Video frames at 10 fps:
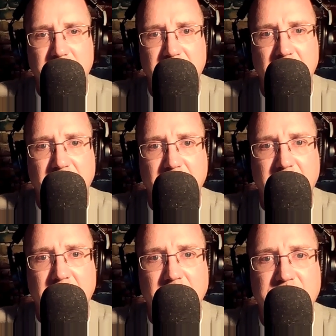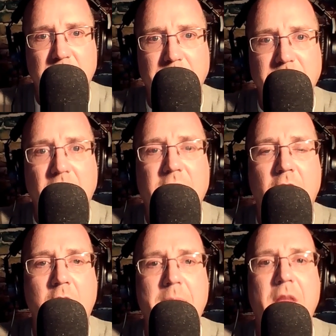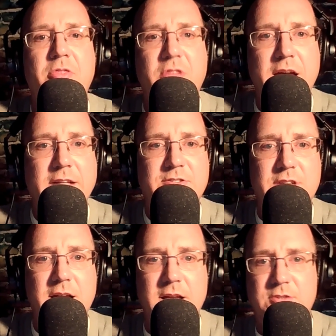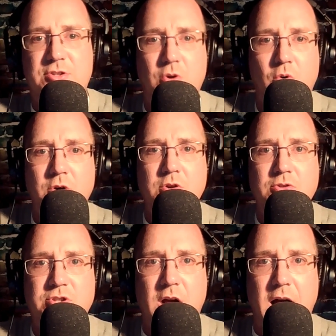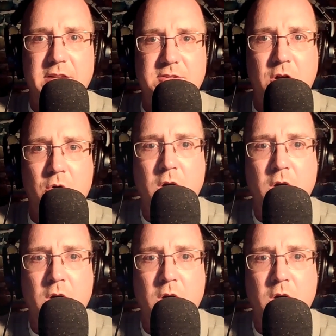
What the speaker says: here for thedailysheeple.com, and this is your news shot. So,